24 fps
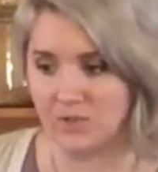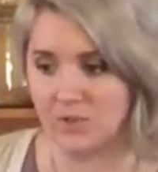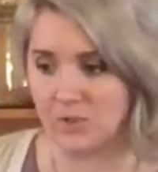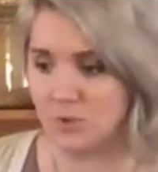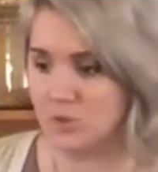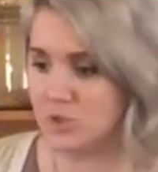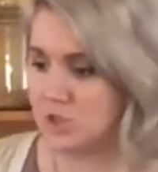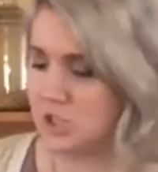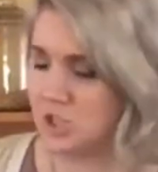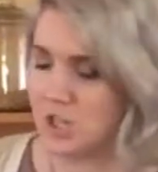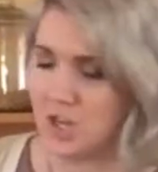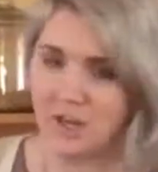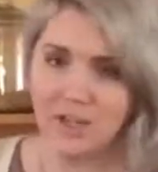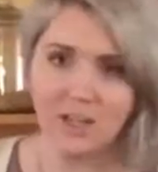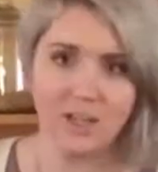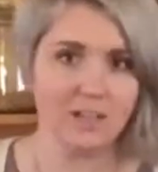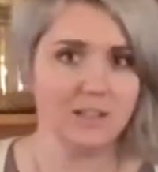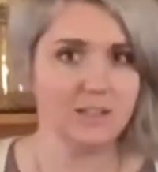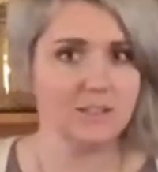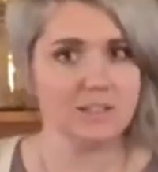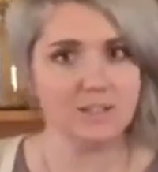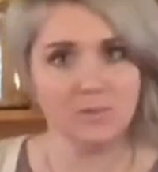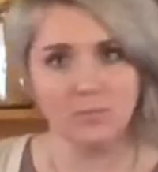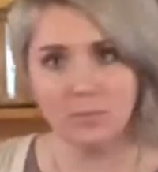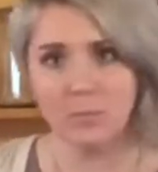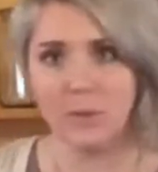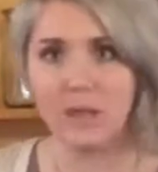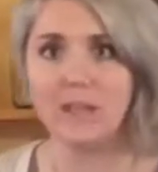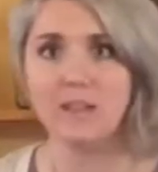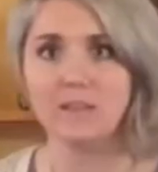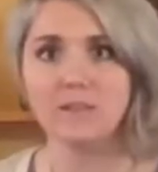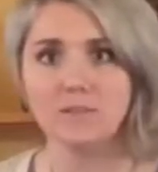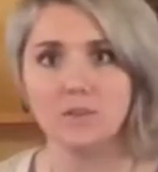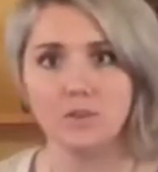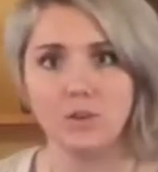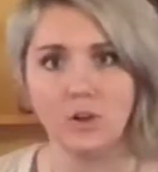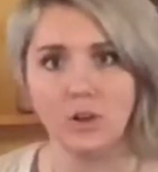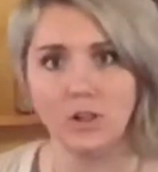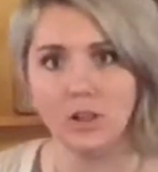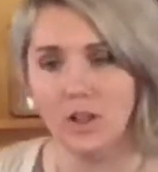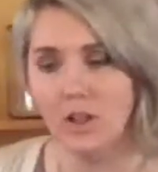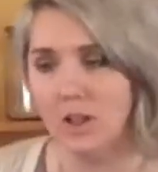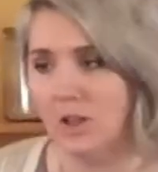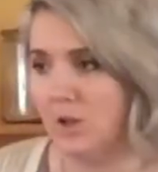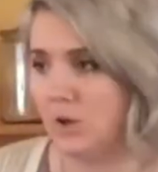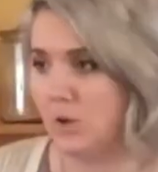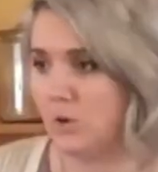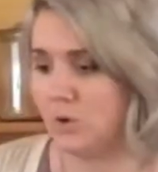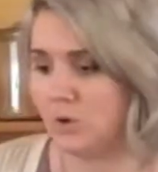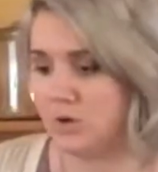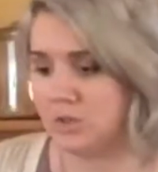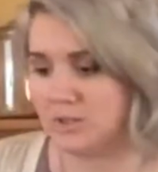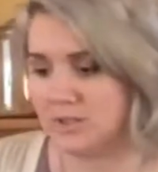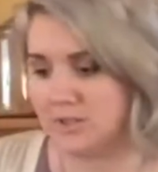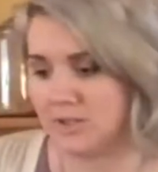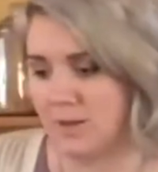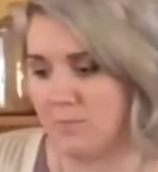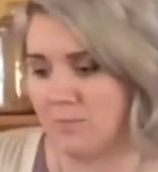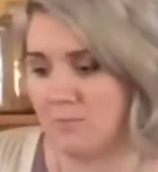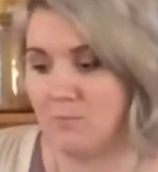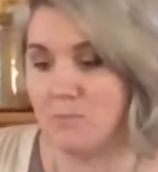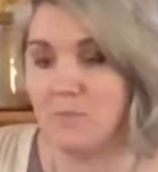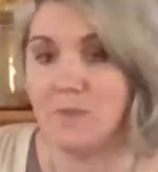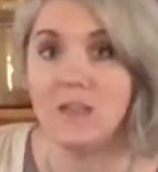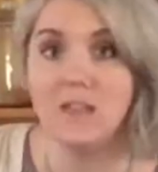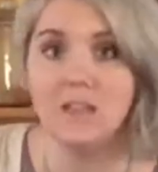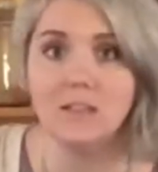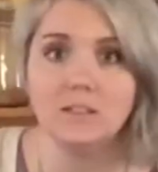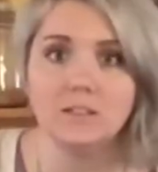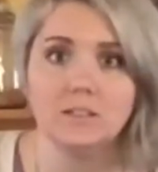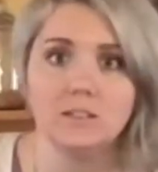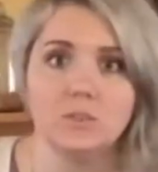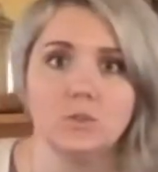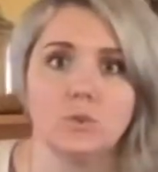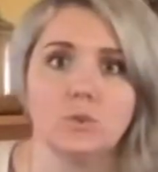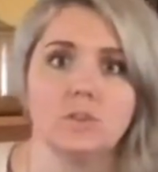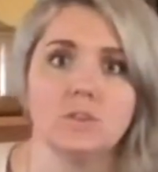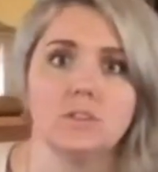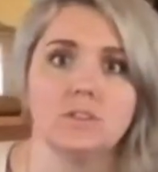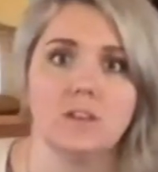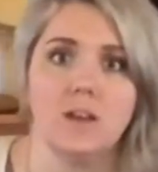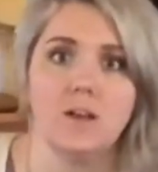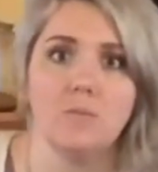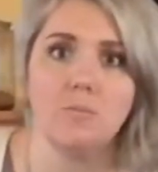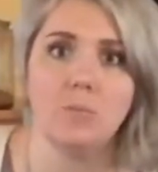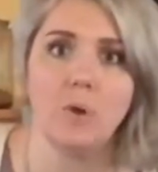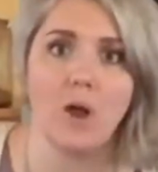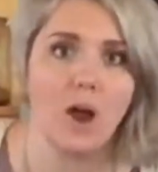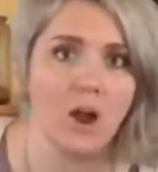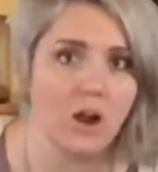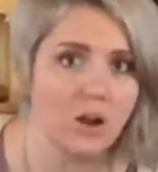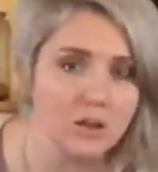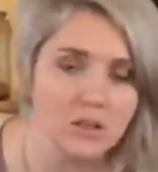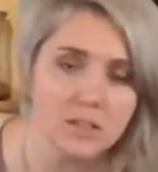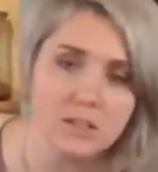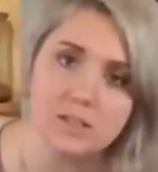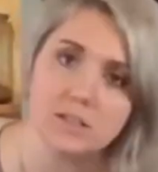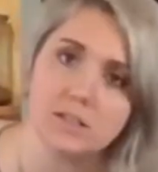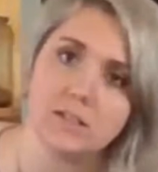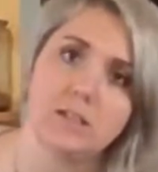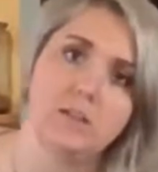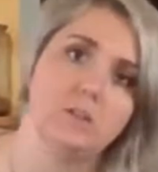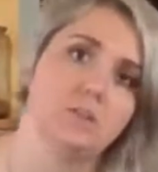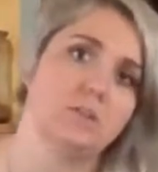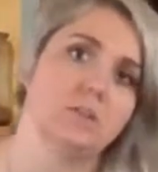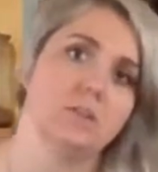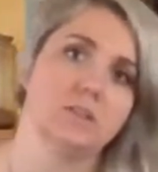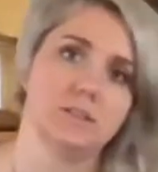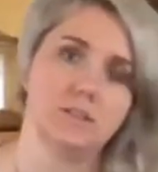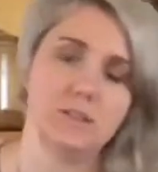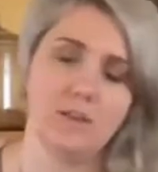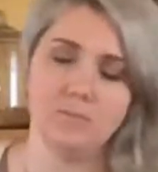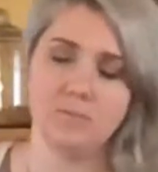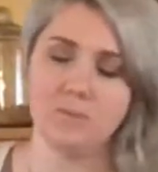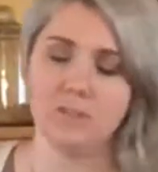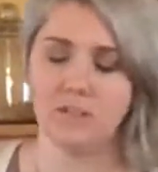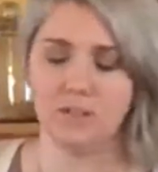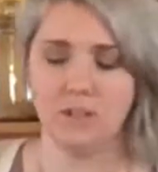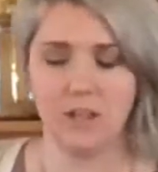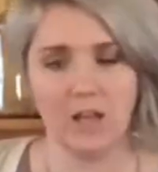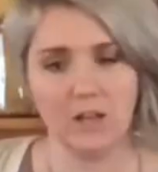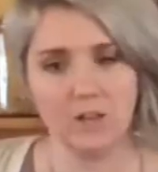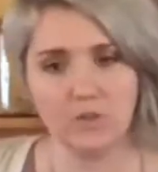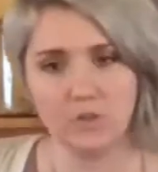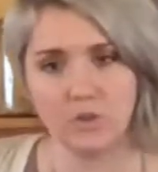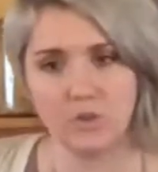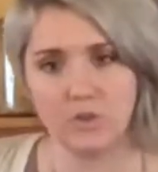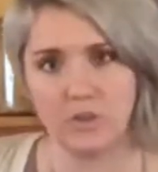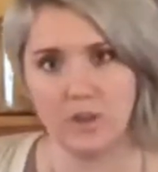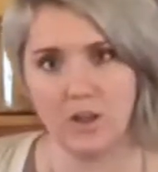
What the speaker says: So chuck in some basil or some mint or some parsley or some cilantro.